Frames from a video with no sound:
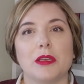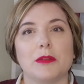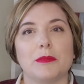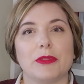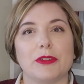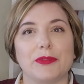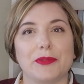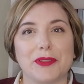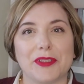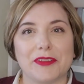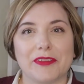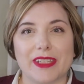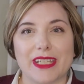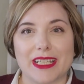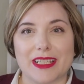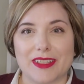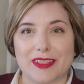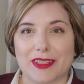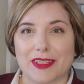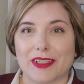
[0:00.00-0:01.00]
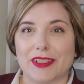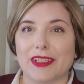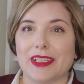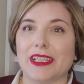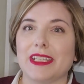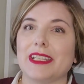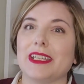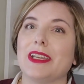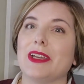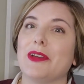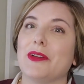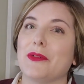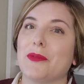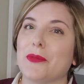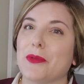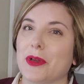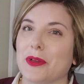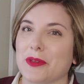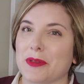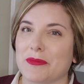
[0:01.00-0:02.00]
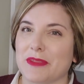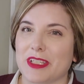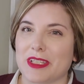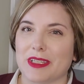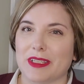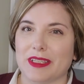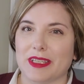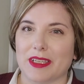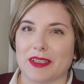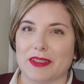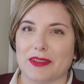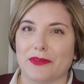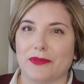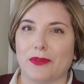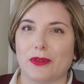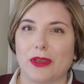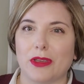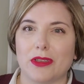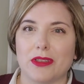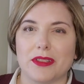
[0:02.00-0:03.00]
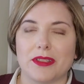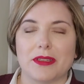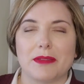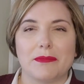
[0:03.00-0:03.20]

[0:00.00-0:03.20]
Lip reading: Before we get started, welcome to this House of Walls.